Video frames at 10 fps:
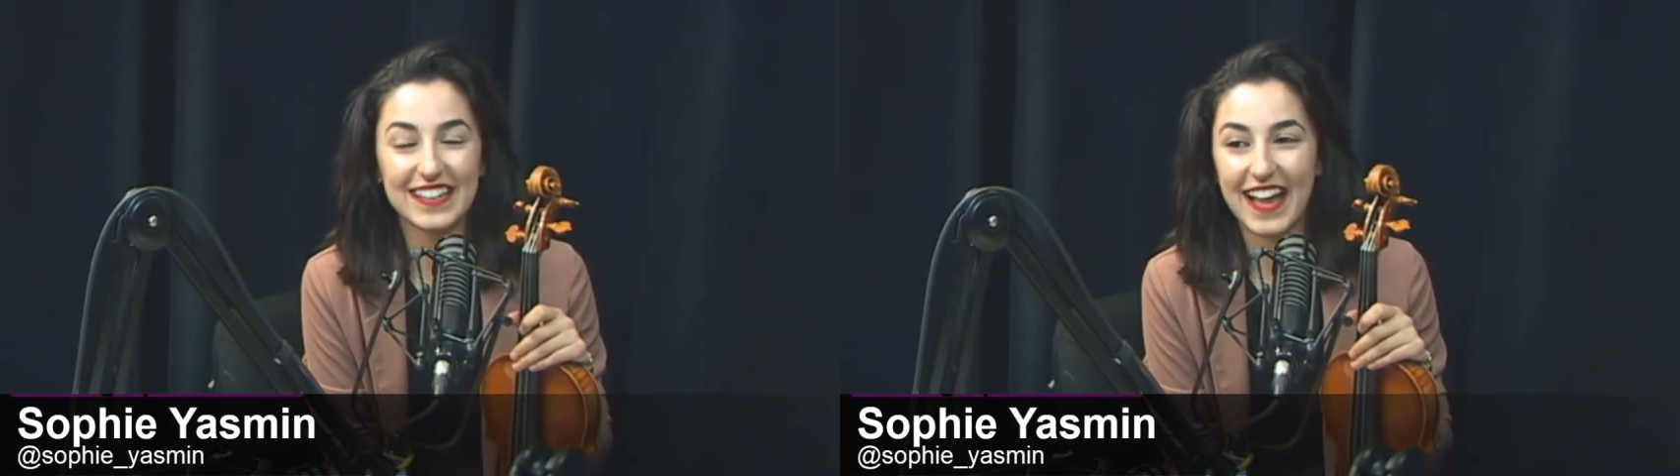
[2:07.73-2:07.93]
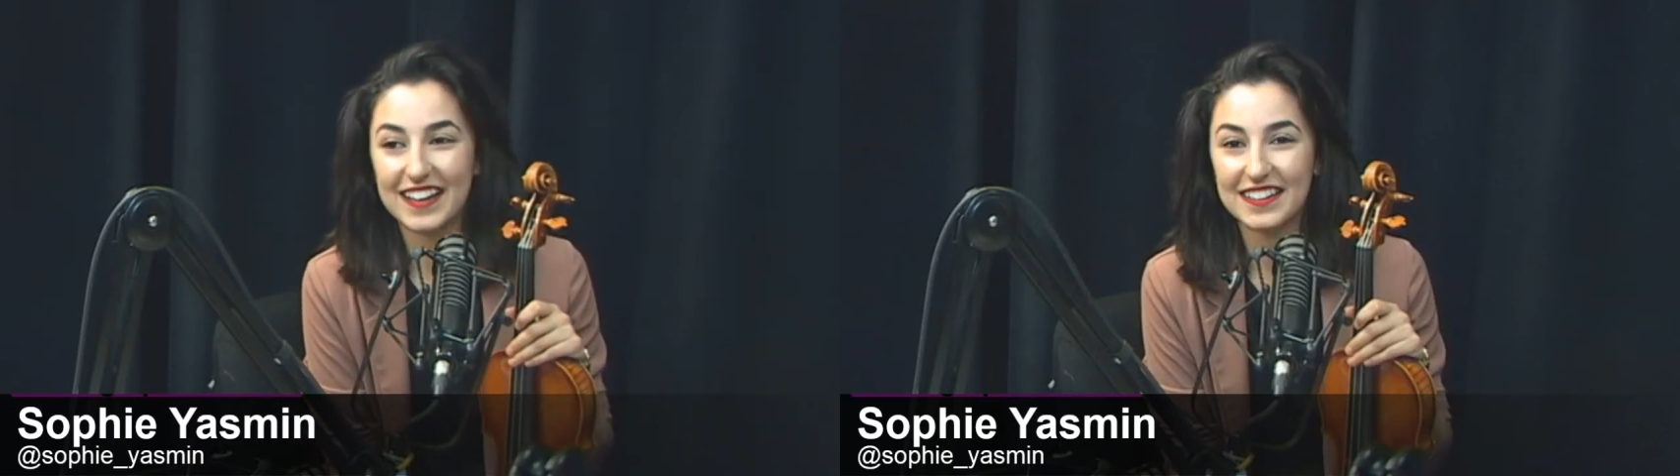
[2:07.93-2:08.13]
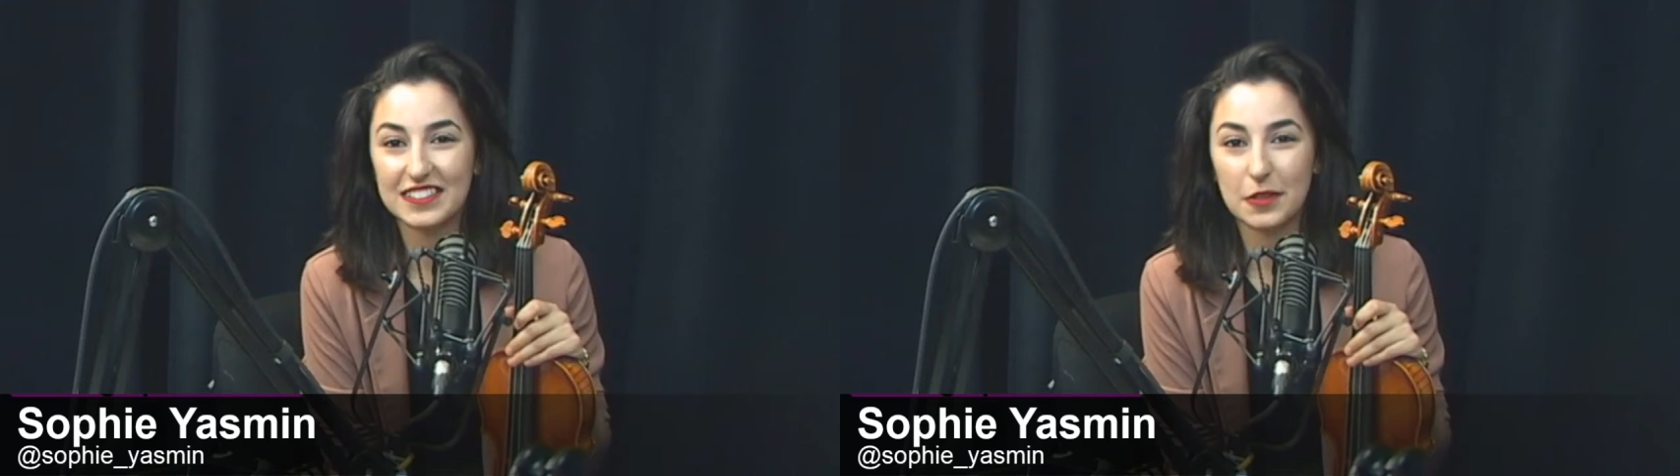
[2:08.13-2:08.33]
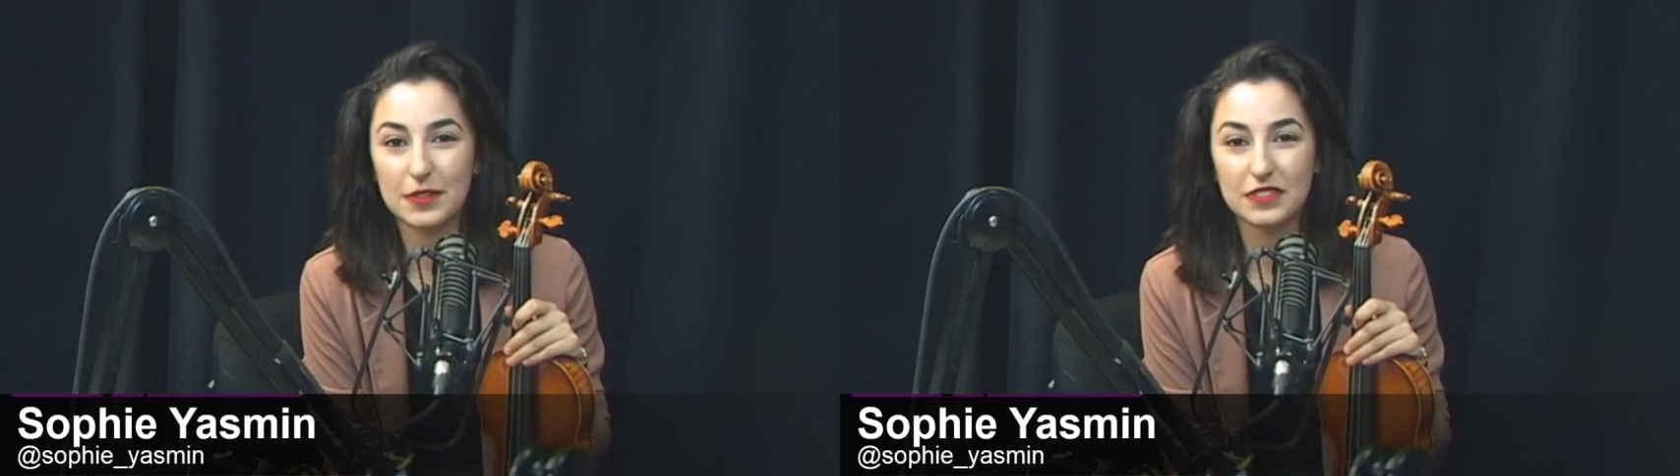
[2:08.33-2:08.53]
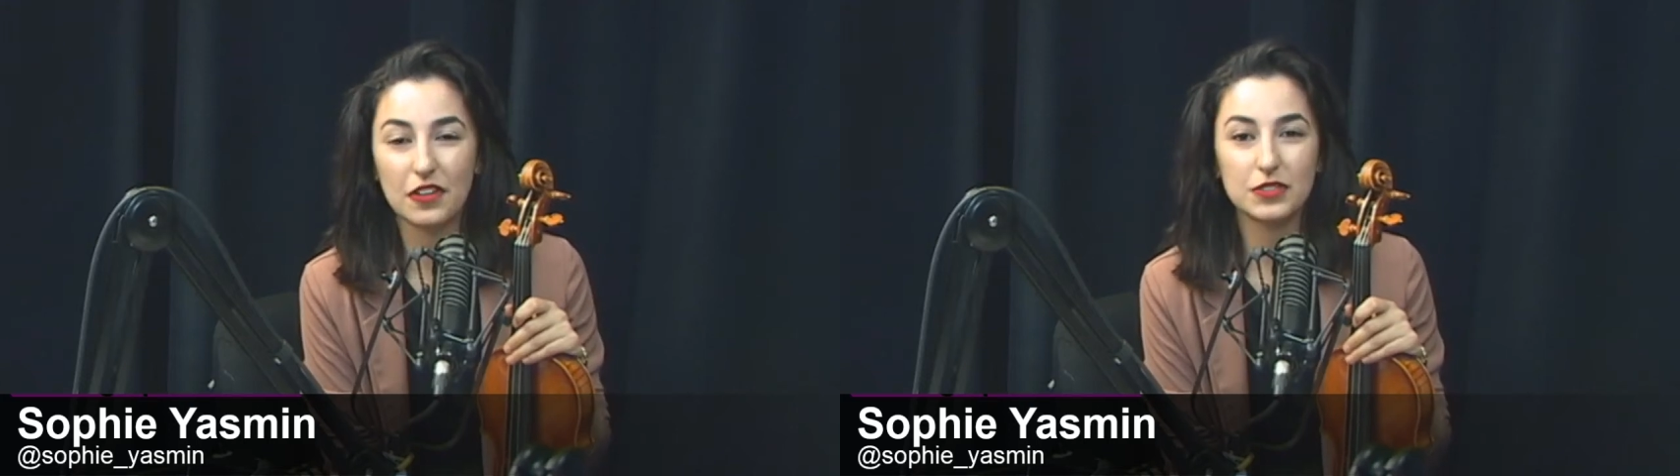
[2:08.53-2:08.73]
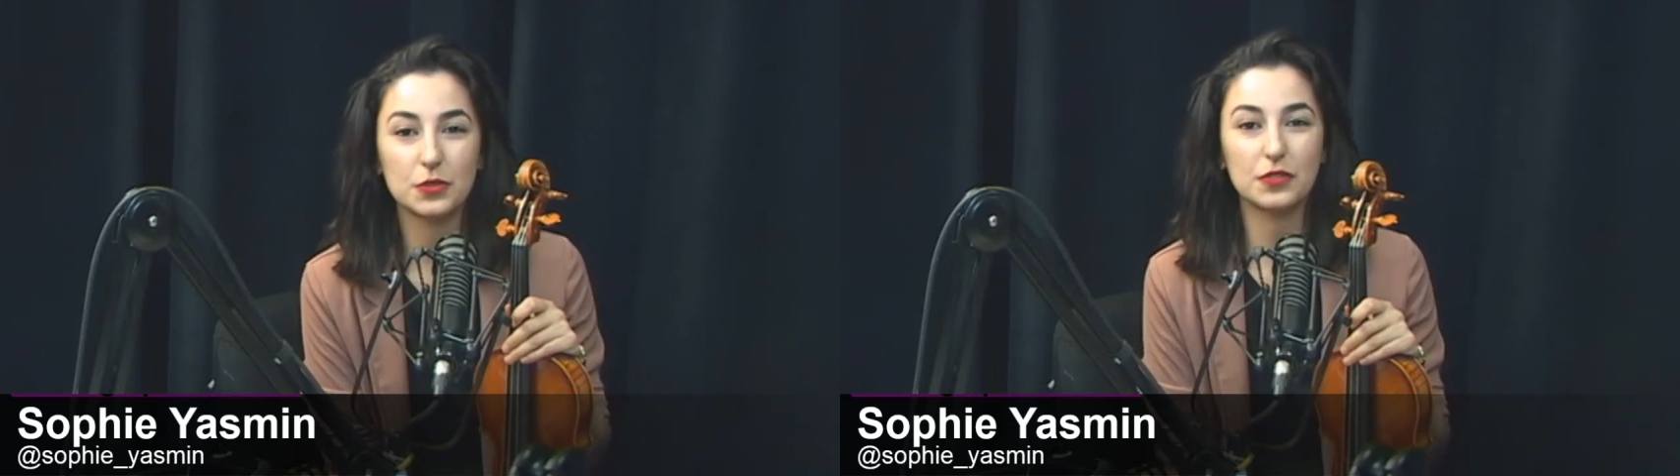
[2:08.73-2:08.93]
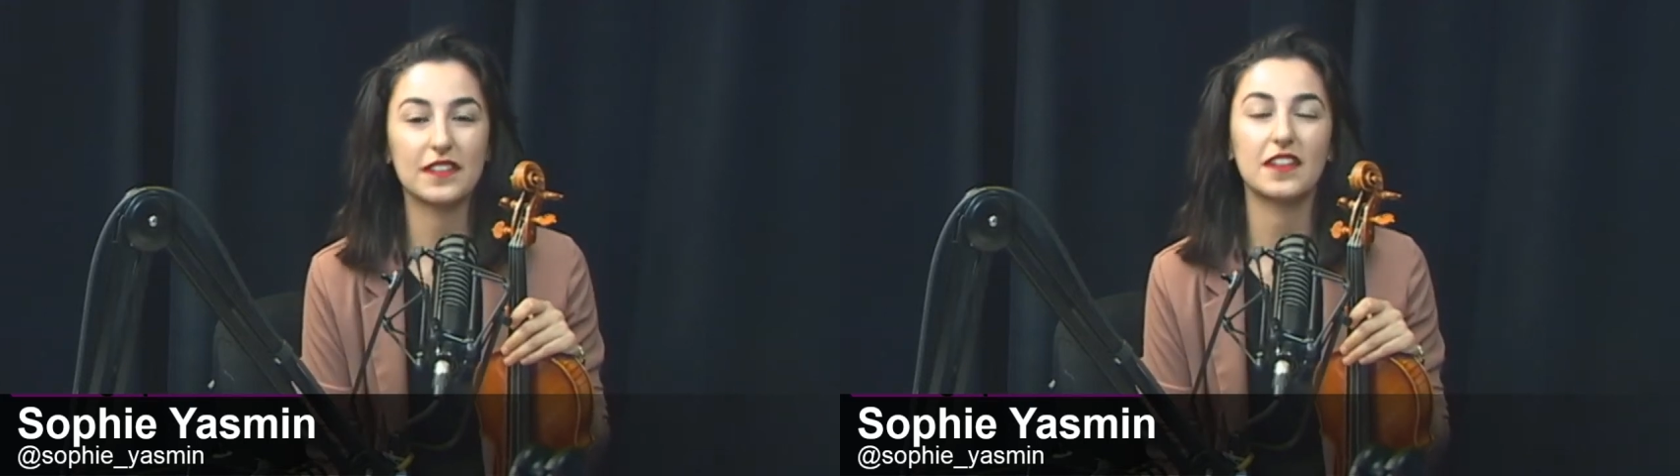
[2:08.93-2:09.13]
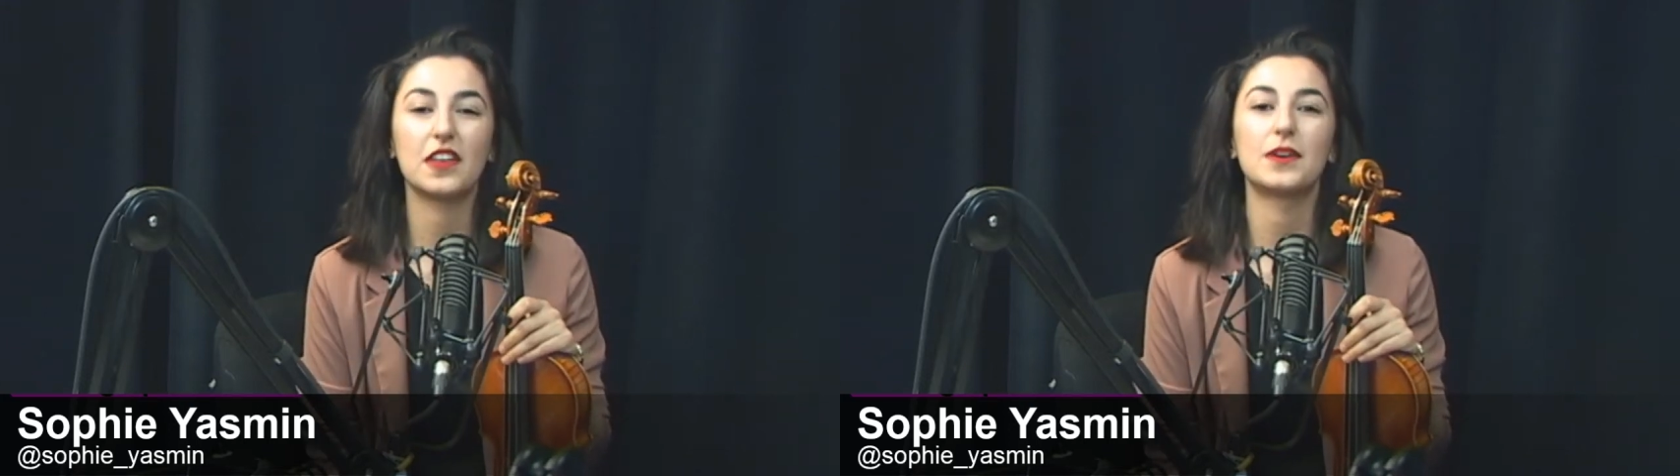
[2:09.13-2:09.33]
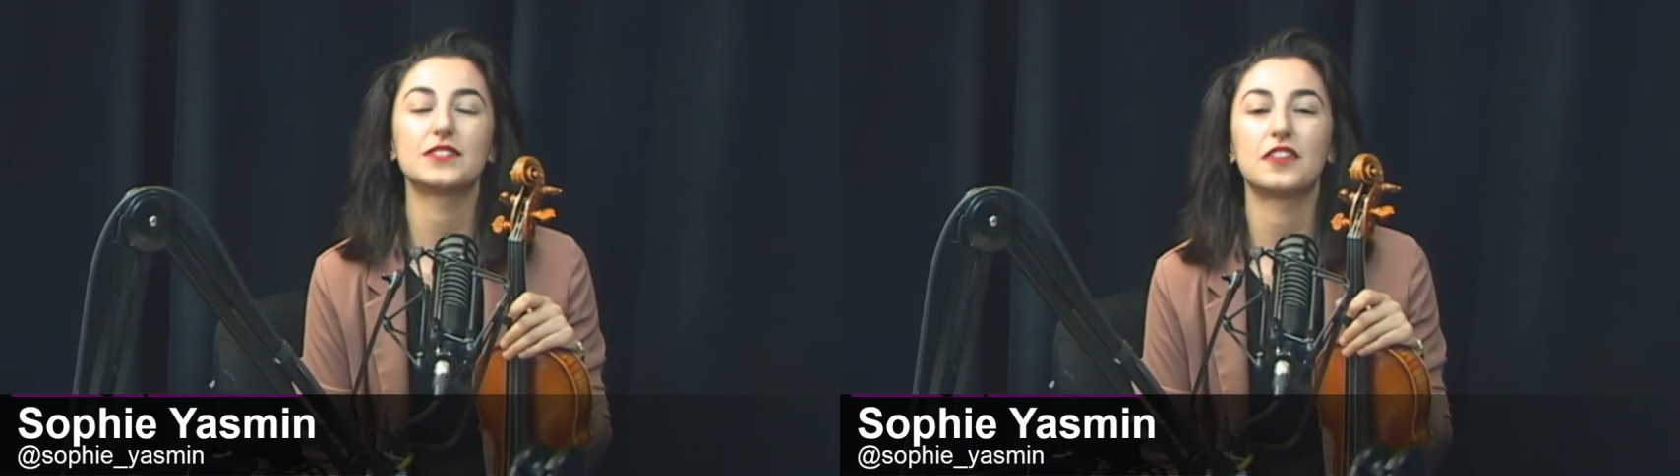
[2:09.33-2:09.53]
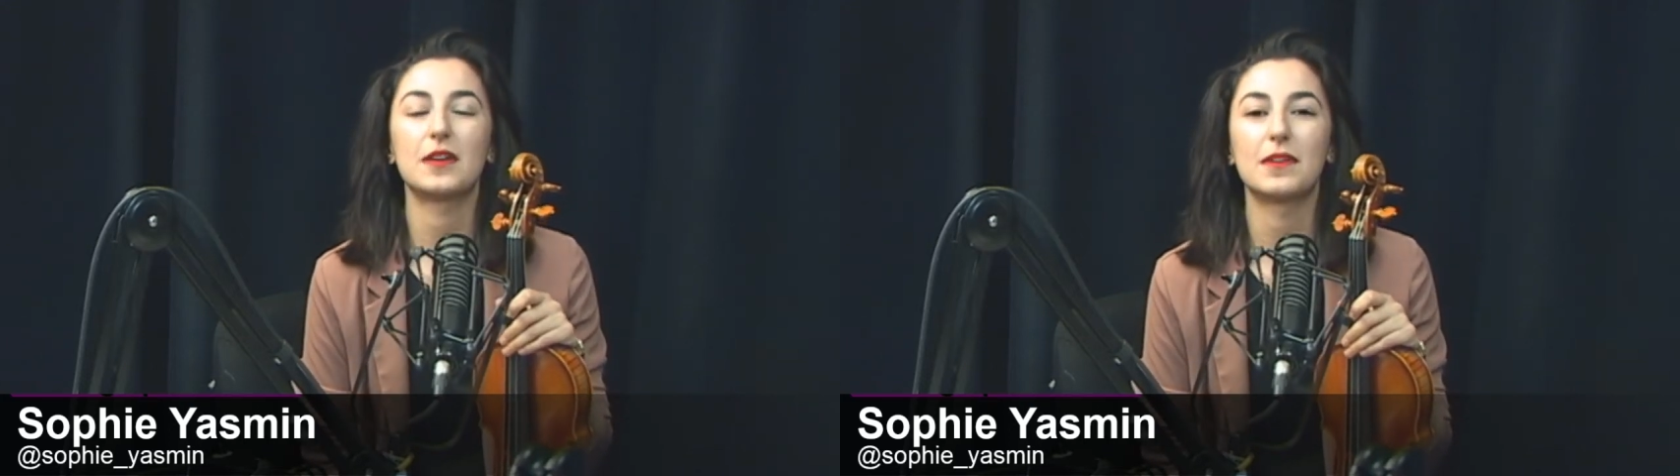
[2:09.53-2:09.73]
and so it's not taught in the US
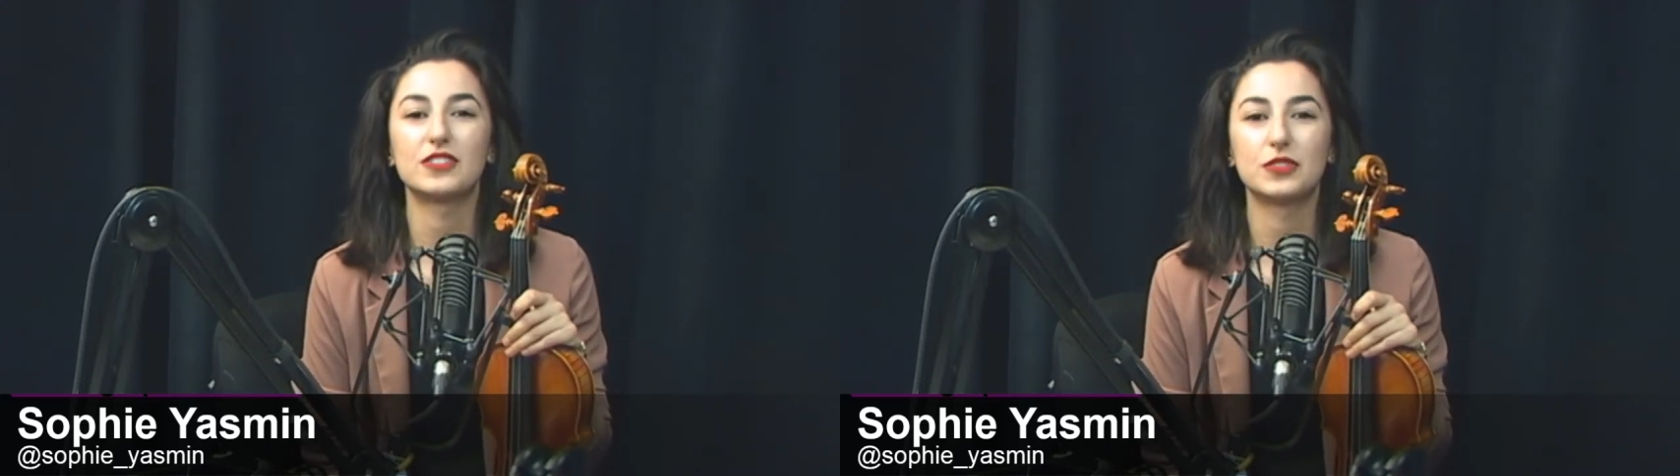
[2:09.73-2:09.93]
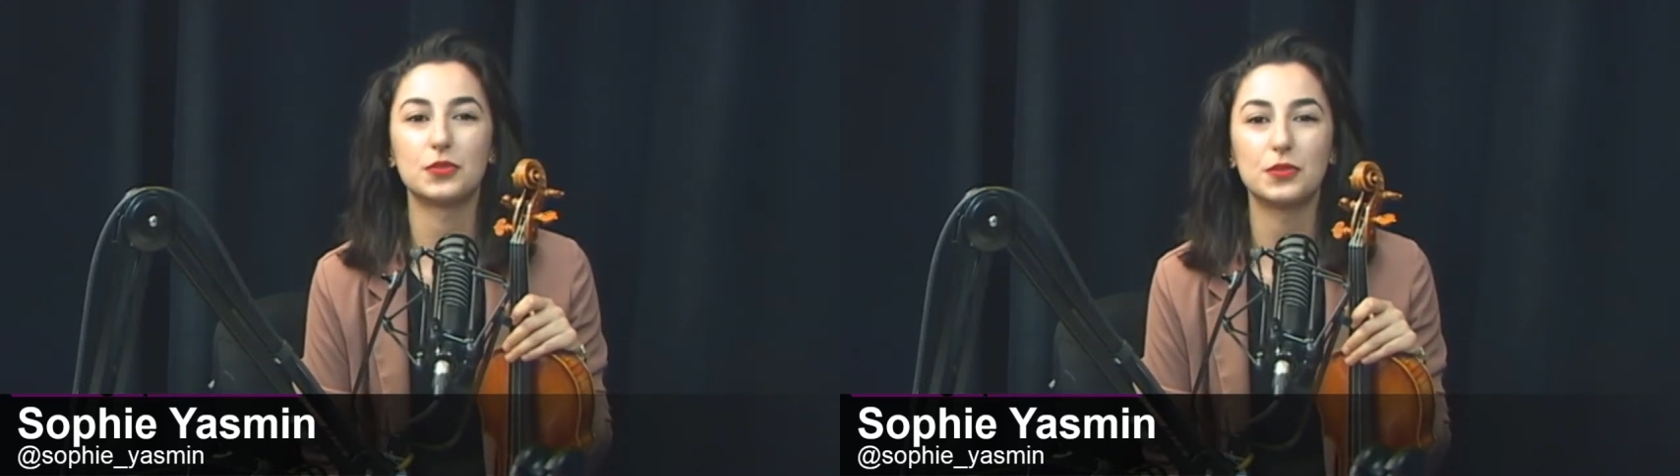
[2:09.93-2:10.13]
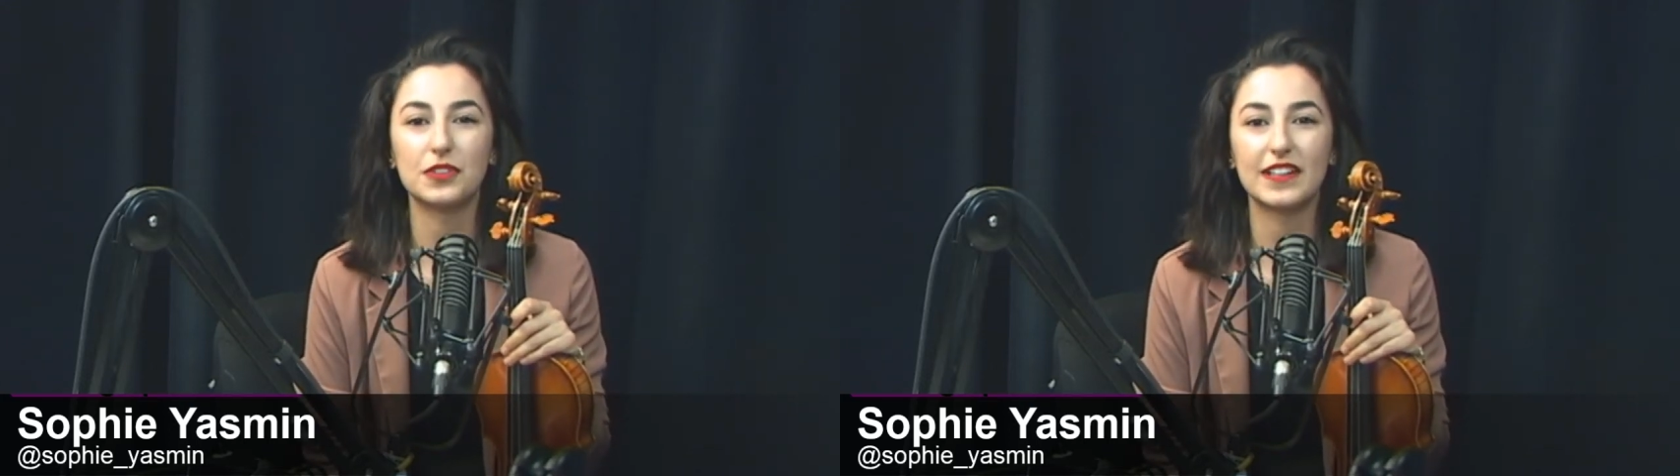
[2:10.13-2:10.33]
very much at all.